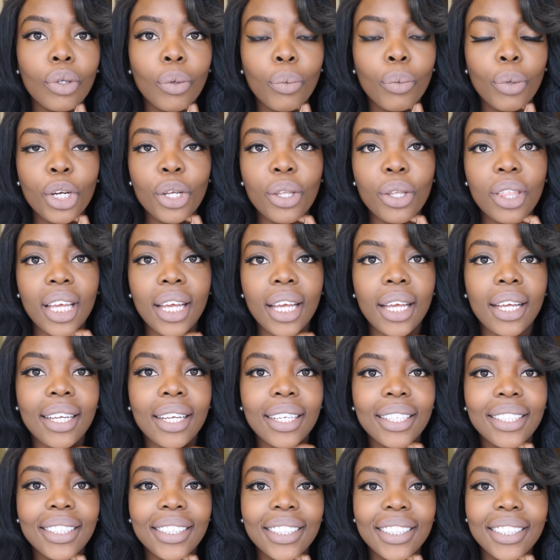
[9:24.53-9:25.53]
What do you
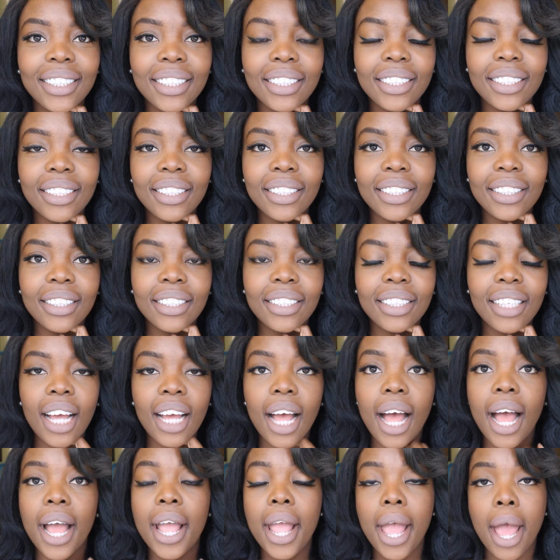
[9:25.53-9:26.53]
think?
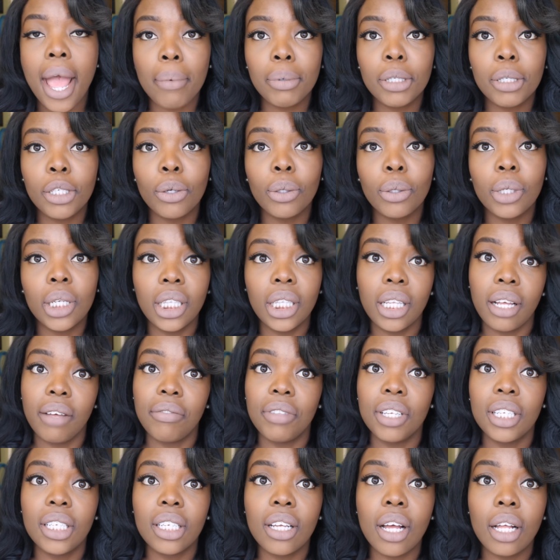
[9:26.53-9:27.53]
I absolutely
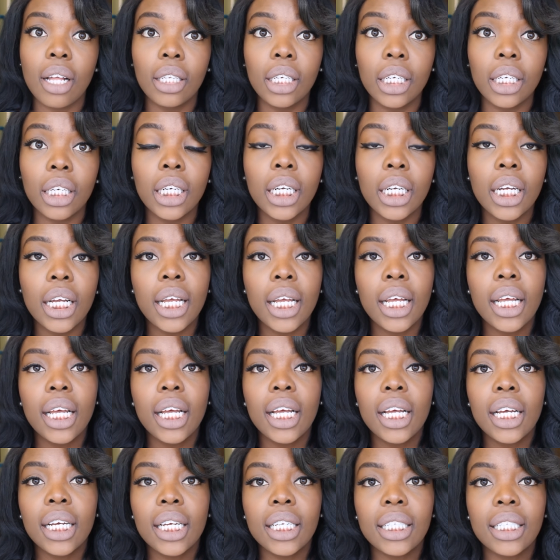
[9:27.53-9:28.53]
love this color
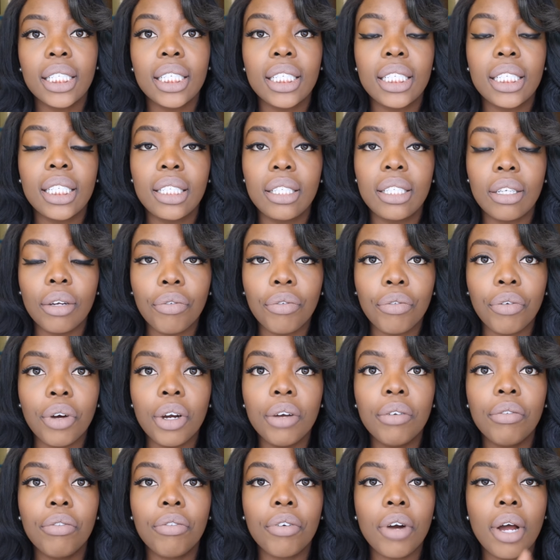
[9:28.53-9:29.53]
because it's
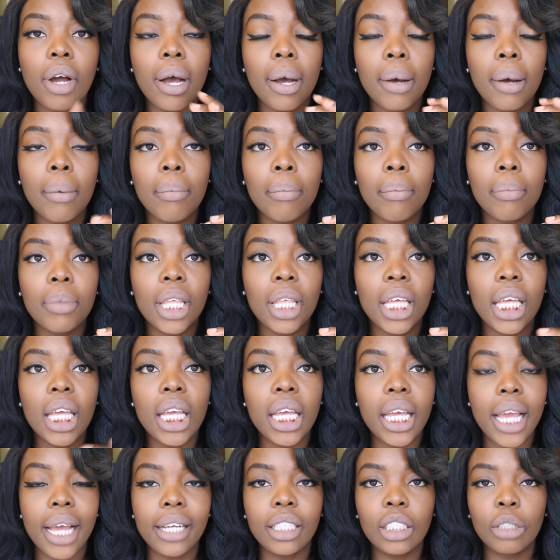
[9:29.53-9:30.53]
different from
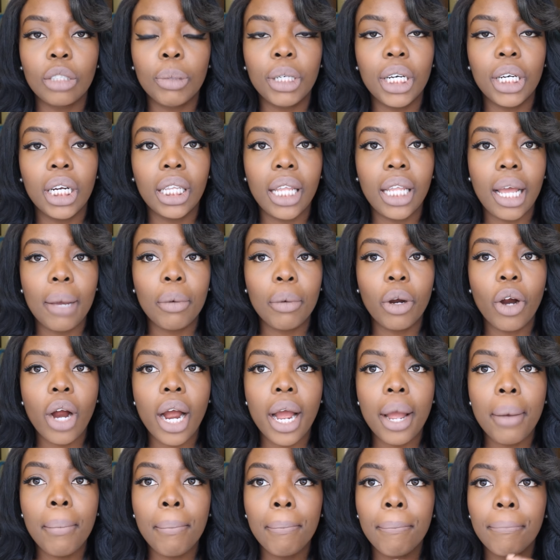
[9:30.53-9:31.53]
the cashmere and lime
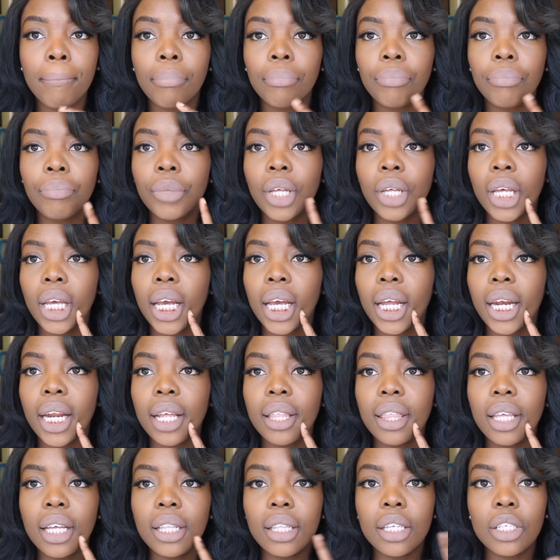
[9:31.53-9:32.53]
crime. And
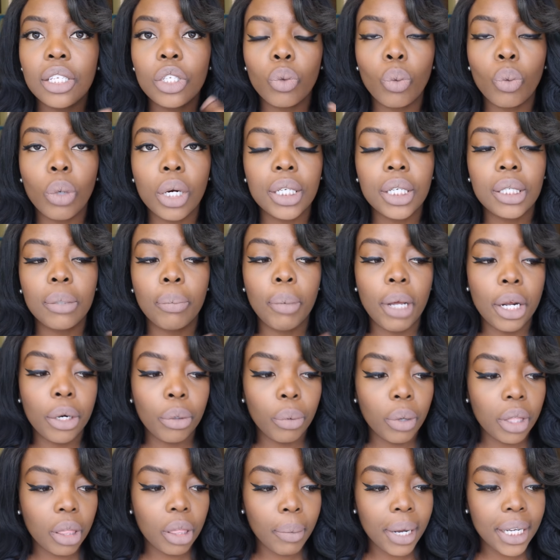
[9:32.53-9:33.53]
I think this works
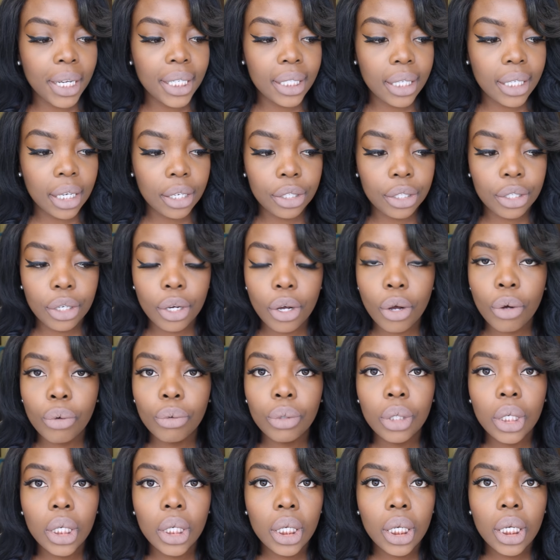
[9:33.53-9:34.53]
better with my skin
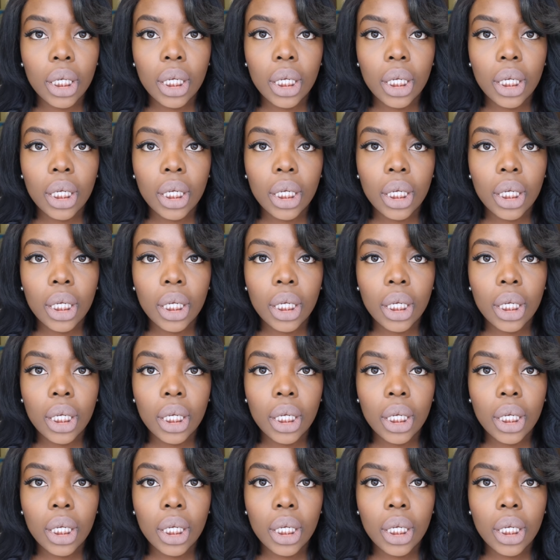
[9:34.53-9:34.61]
tone.